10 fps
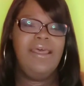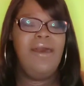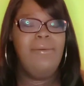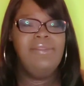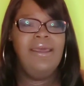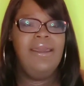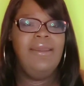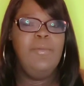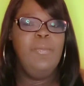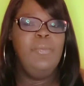So I was
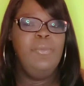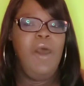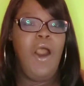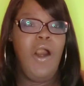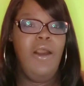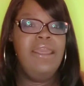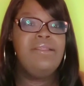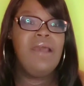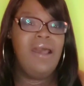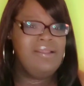like, I
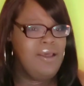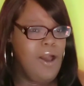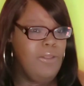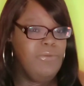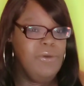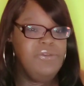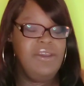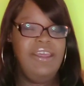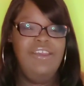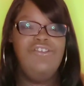said, all of those are
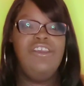his.